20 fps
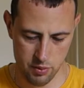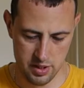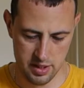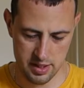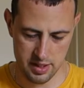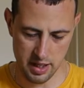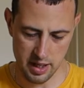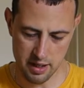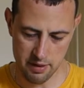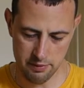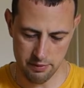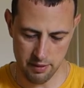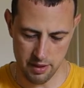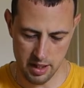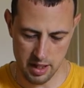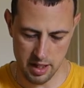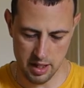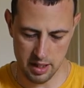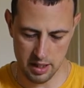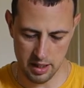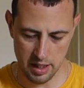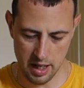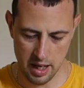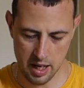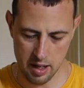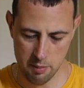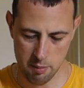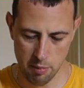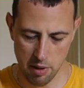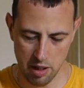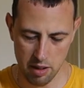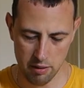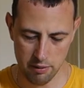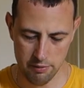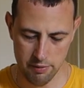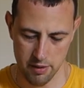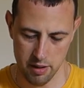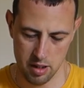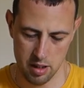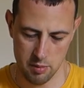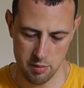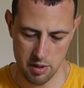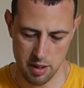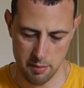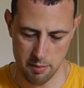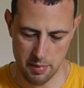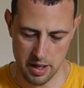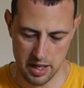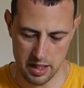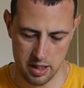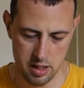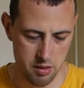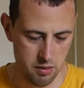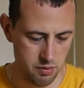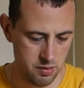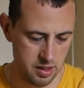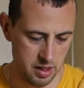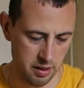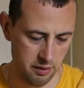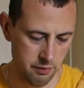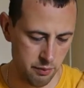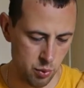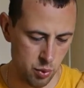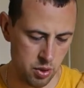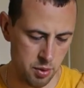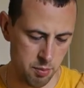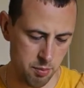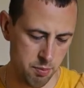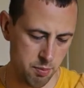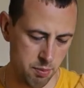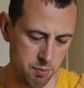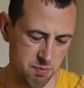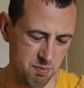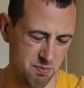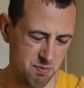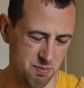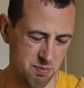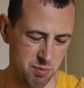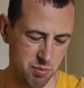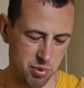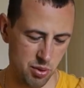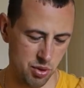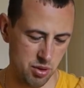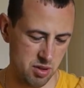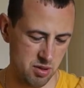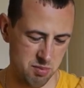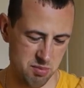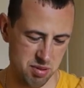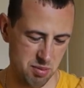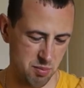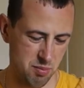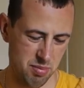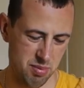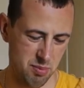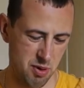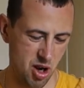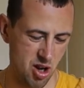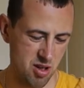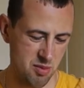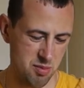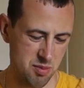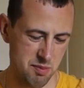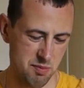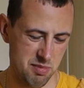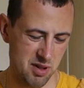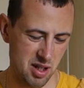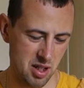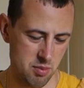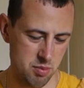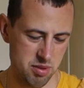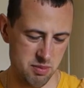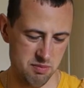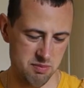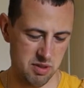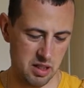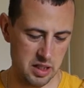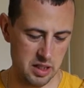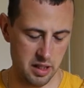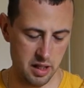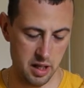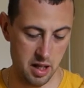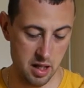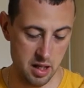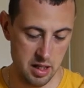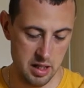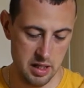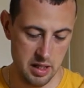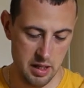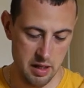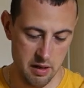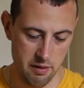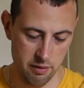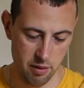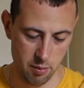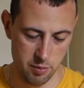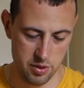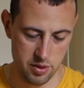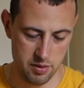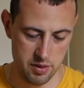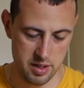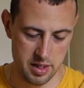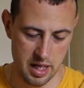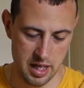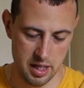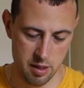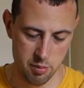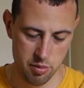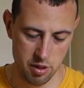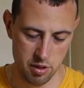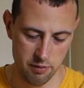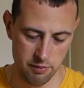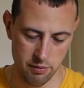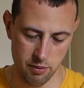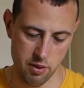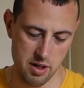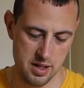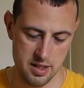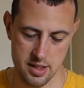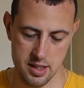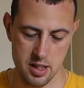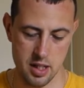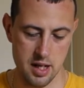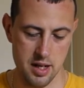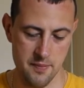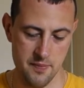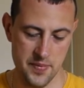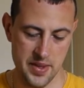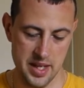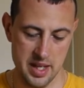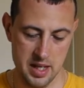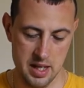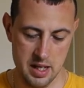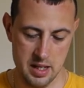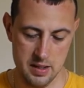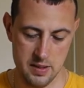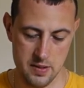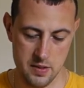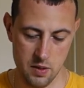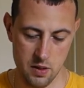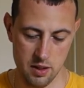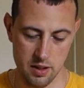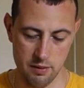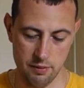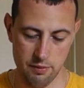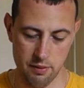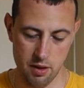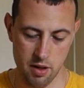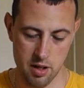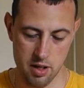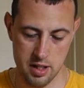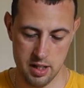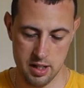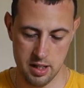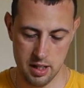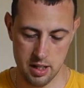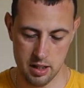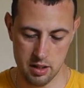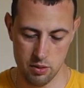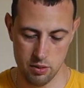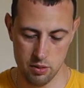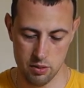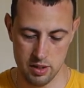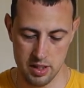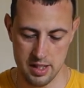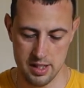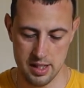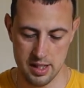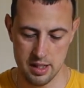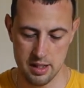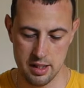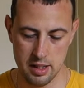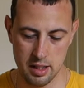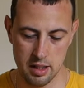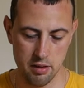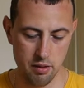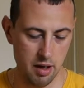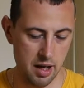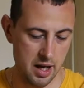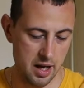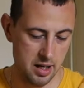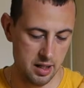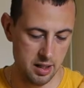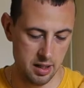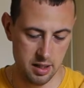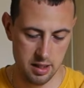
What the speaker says: safe, ink and biofilm made using wood pulp, I don't know, from sustainable forestry, certified to disintegrate